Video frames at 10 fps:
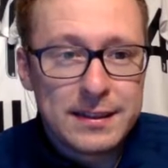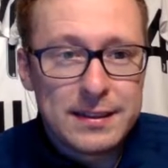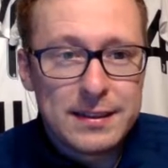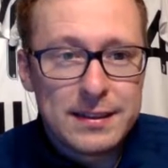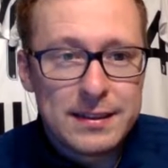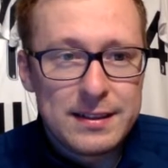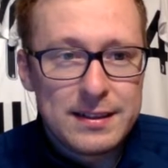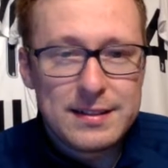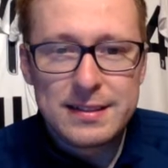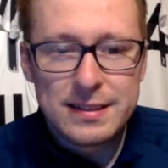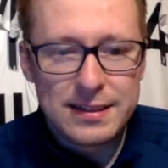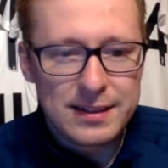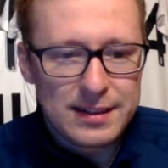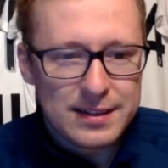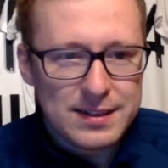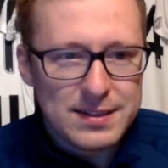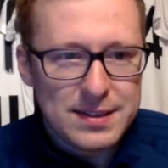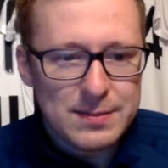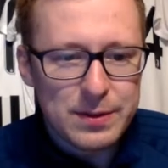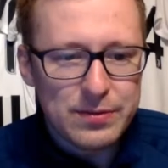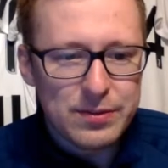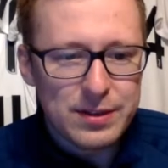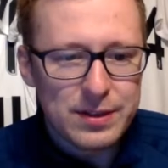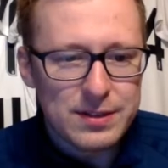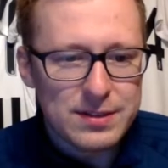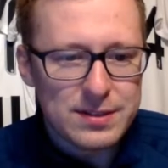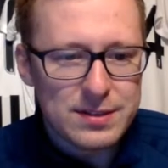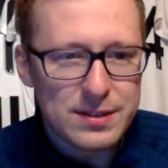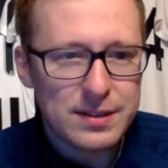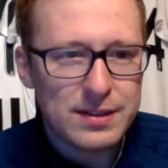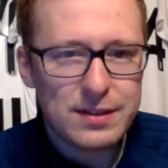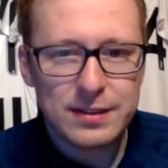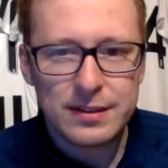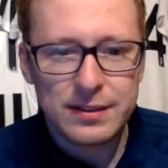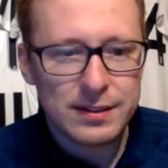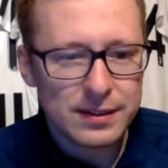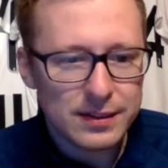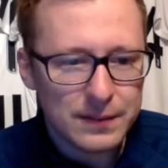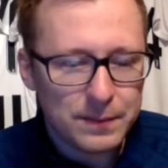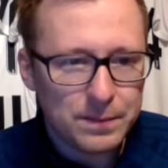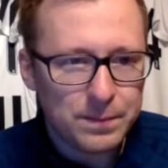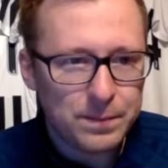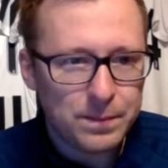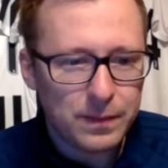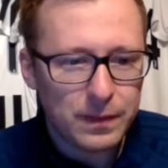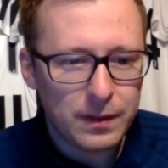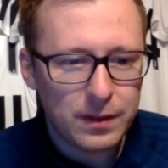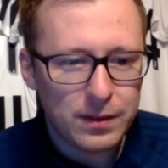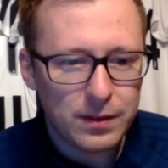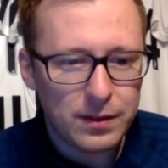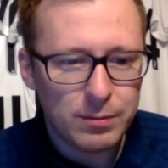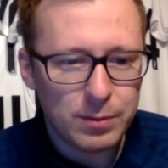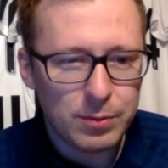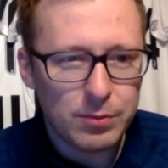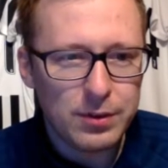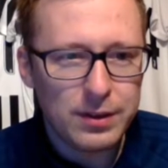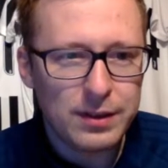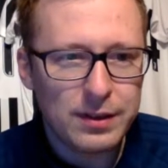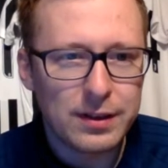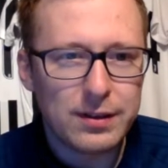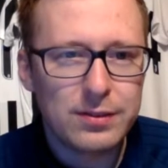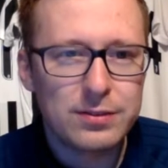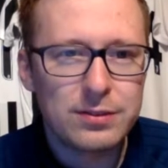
Yes, guys. Yes, my friends. I think I'm up and running now.